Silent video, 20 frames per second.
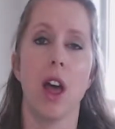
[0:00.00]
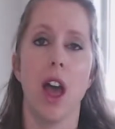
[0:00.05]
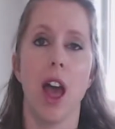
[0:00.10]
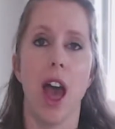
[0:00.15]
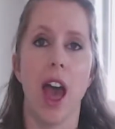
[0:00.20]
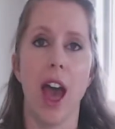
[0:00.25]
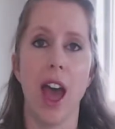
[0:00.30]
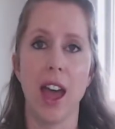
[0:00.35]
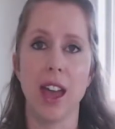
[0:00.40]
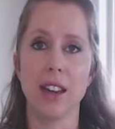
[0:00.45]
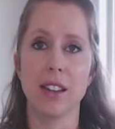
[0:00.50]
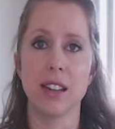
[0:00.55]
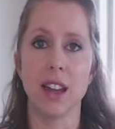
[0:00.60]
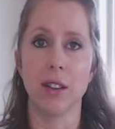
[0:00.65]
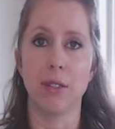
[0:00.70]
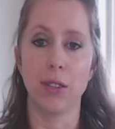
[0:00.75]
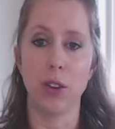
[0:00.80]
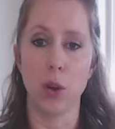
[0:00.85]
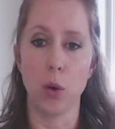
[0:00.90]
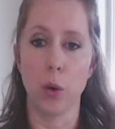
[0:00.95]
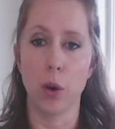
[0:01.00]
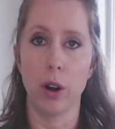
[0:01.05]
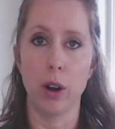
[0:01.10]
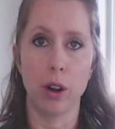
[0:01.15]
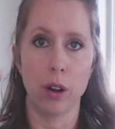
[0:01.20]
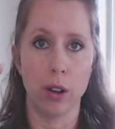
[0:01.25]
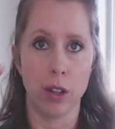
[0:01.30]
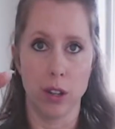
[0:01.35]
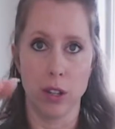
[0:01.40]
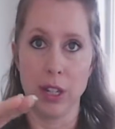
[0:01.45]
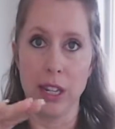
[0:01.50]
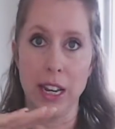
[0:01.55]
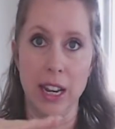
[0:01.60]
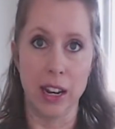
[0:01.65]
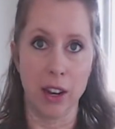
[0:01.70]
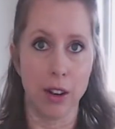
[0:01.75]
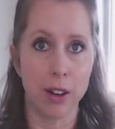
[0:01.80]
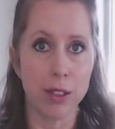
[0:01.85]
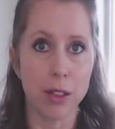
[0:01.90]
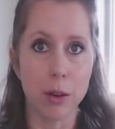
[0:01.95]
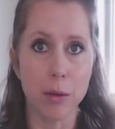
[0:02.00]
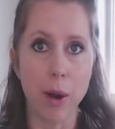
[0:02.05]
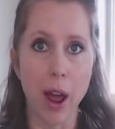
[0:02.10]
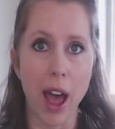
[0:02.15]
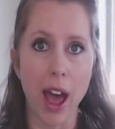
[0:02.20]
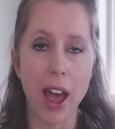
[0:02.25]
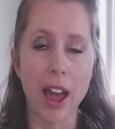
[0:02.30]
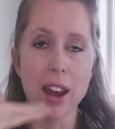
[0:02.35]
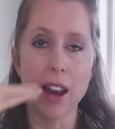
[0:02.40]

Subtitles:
And if you're near the red,